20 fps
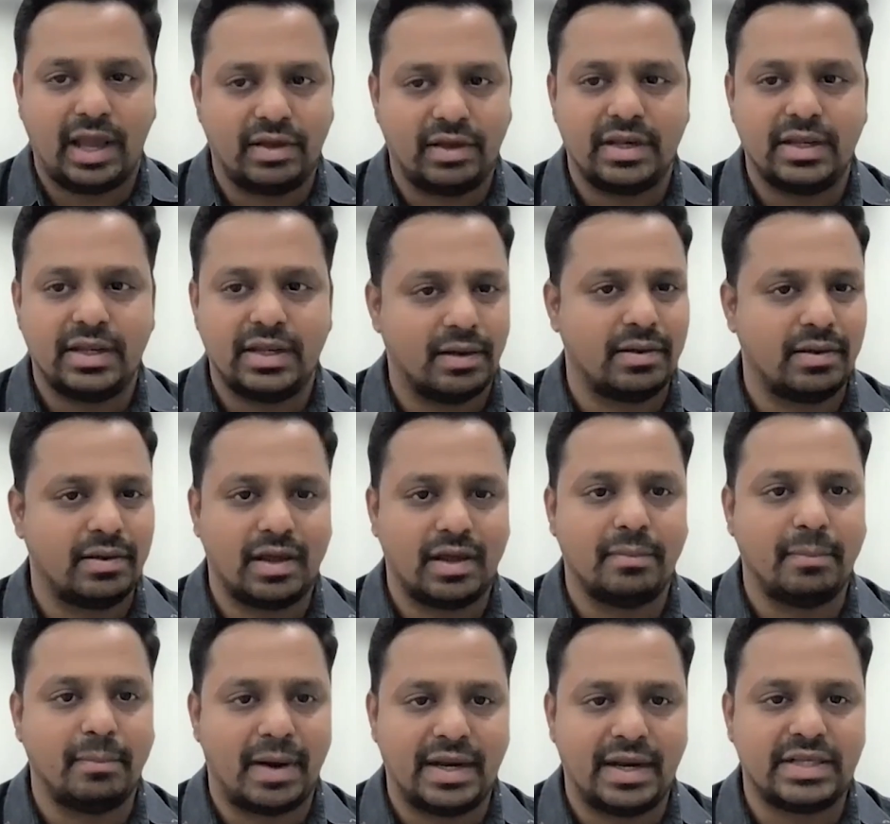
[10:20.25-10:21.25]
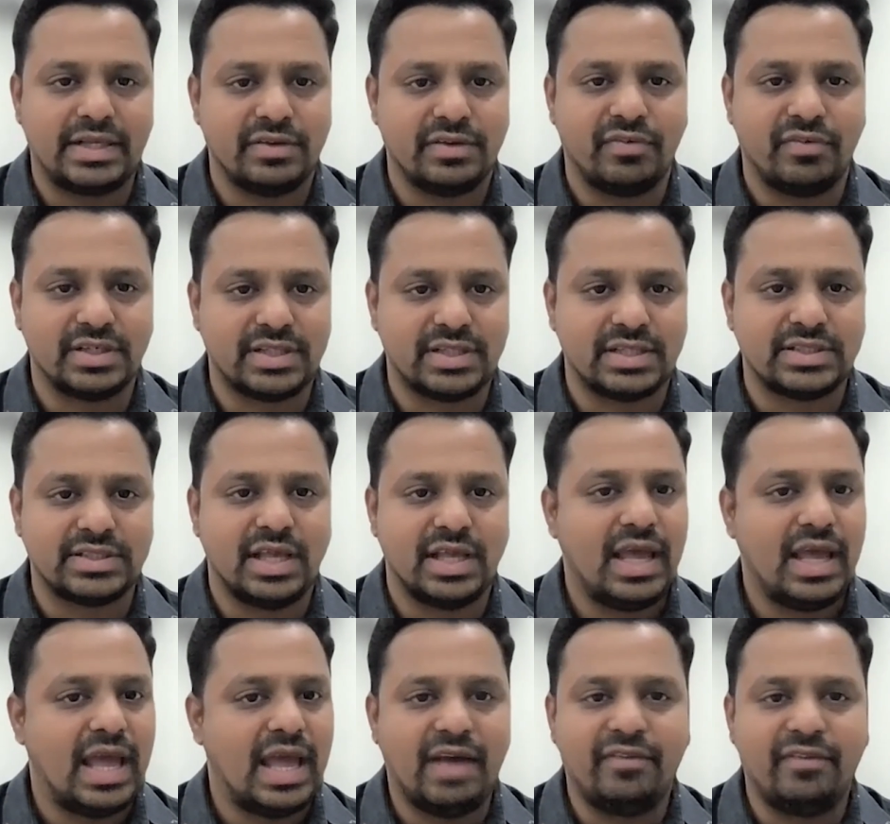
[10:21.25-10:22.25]
In medical world,
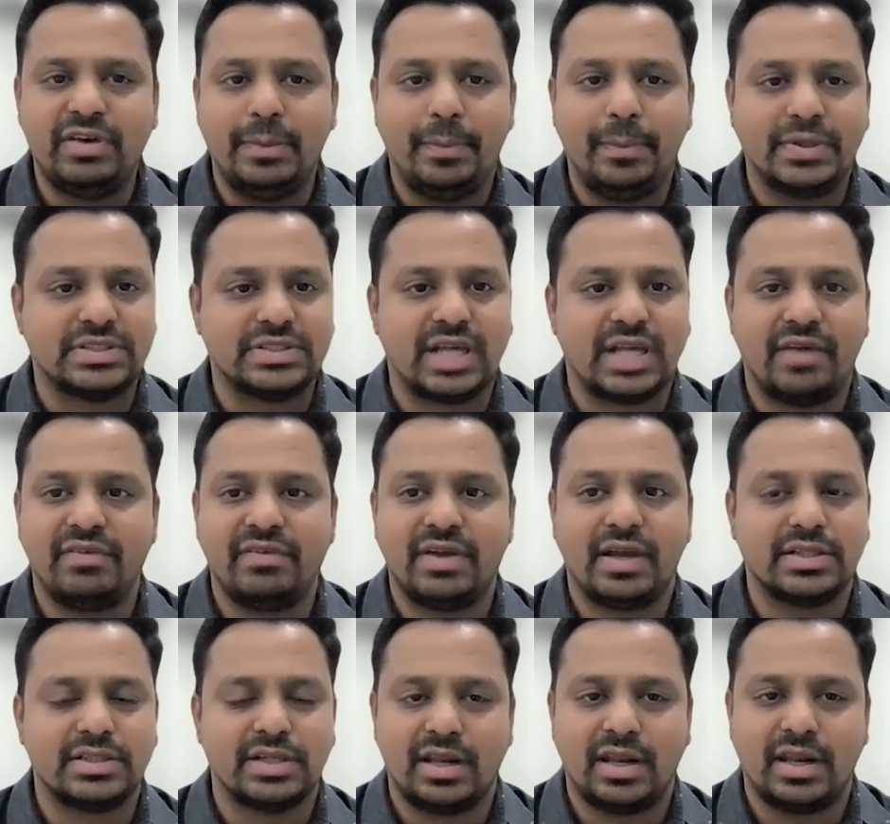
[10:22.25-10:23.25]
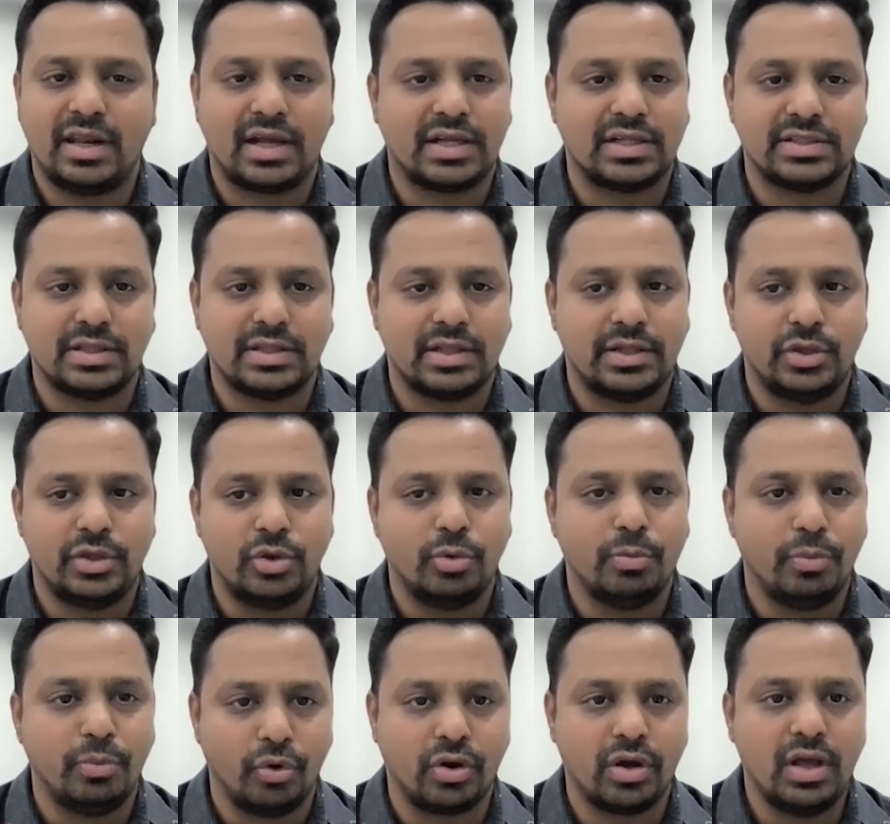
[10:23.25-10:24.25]
there's every patient having a
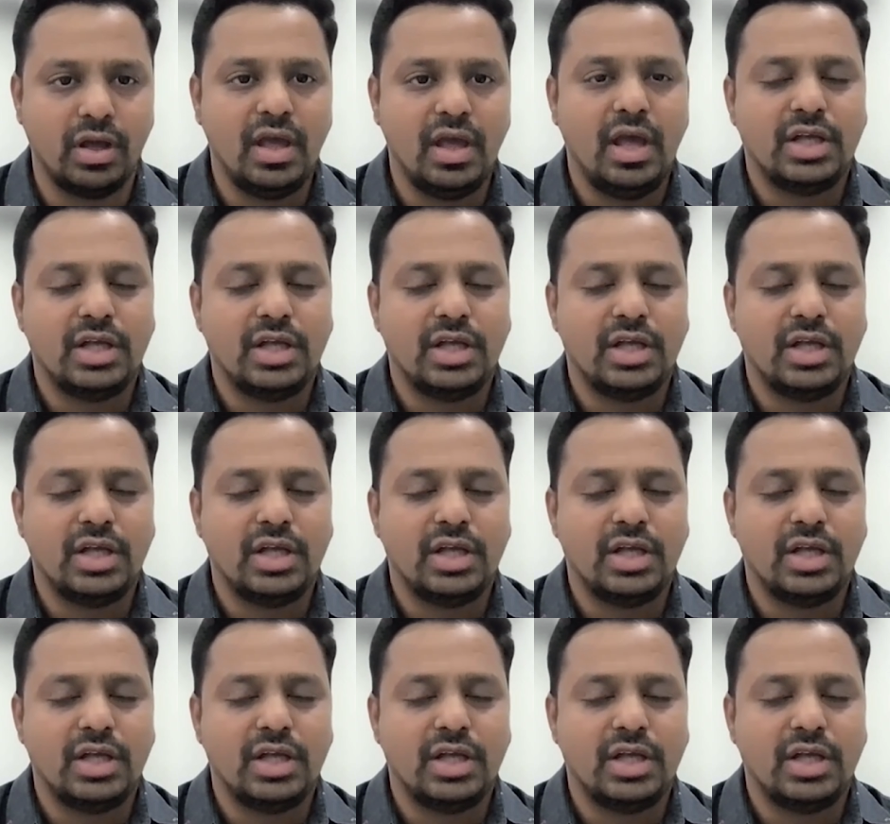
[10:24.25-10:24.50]
new book.